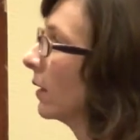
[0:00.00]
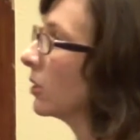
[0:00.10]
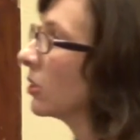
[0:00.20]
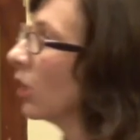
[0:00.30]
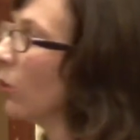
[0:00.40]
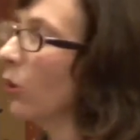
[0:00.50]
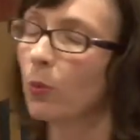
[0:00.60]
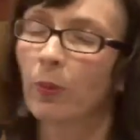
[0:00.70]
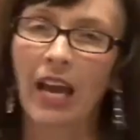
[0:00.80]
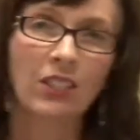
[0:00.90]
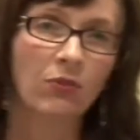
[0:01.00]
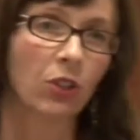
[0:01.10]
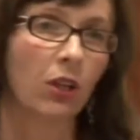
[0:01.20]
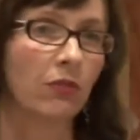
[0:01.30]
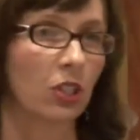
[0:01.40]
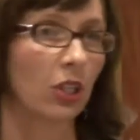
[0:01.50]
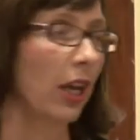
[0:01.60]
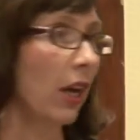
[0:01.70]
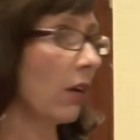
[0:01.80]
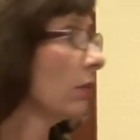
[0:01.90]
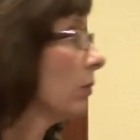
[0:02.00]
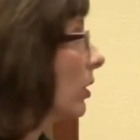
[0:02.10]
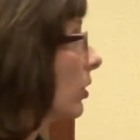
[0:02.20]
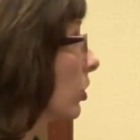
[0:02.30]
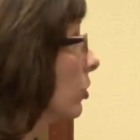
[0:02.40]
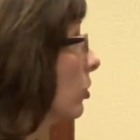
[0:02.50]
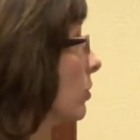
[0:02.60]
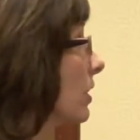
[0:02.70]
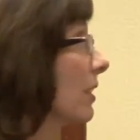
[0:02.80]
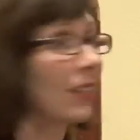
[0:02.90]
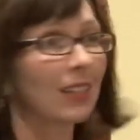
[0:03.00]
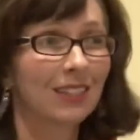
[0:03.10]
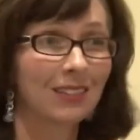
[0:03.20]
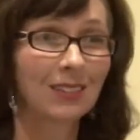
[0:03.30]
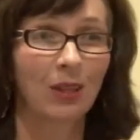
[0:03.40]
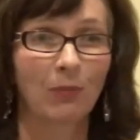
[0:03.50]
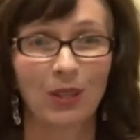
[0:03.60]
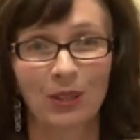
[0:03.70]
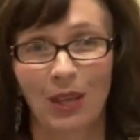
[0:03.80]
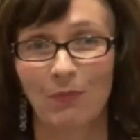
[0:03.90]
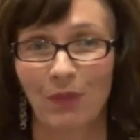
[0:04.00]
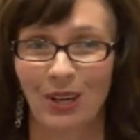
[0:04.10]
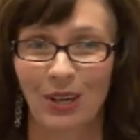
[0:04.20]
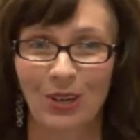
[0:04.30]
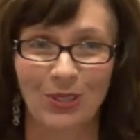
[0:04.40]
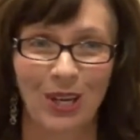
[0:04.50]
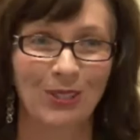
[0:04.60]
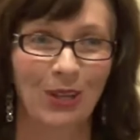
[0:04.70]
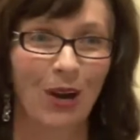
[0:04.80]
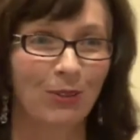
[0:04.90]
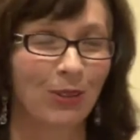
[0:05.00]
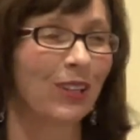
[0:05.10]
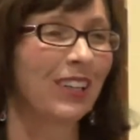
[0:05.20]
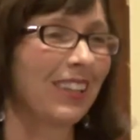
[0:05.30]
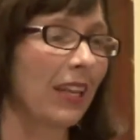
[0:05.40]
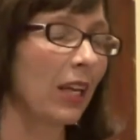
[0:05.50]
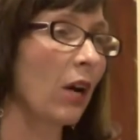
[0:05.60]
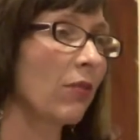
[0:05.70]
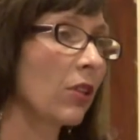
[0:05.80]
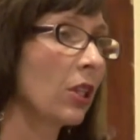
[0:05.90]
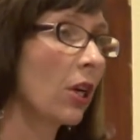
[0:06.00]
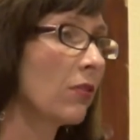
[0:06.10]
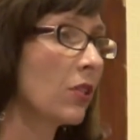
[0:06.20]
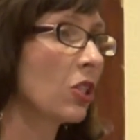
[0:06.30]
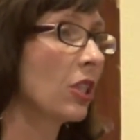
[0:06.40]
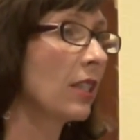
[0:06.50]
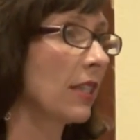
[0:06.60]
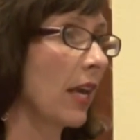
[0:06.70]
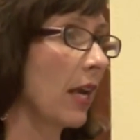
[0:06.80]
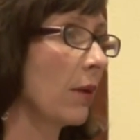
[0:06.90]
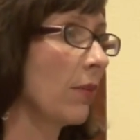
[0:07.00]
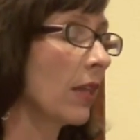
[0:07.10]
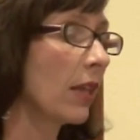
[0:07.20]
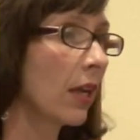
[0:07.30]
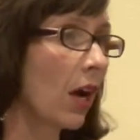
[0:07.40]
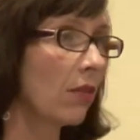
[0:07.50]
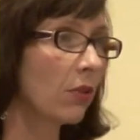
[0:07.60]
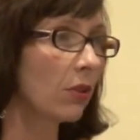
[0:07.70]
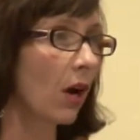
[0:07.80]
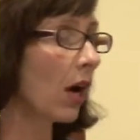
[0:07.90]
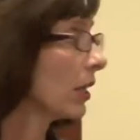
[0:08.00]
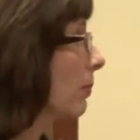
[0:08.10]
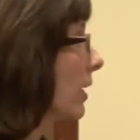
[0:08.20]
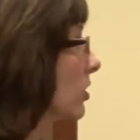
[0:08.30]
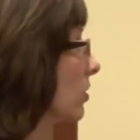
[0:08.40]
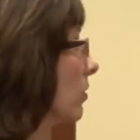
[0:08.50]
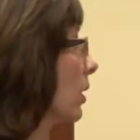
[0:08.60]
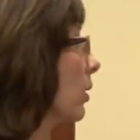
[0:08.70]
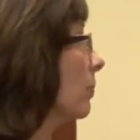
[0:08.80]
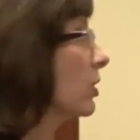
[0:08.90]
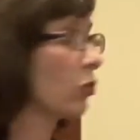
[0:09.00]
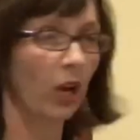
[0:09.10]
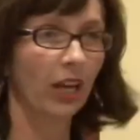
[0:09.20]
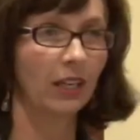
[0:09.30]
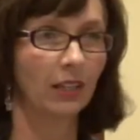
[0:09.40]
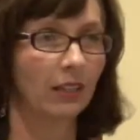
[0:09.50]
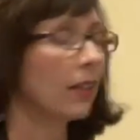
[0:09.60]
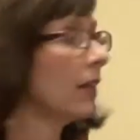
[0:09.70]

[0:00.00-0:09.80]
So, who pays for low vision care? Well, the good news is that this is something that Medicare does cover. They cover the low vision exam, and they cover occupational therapy training.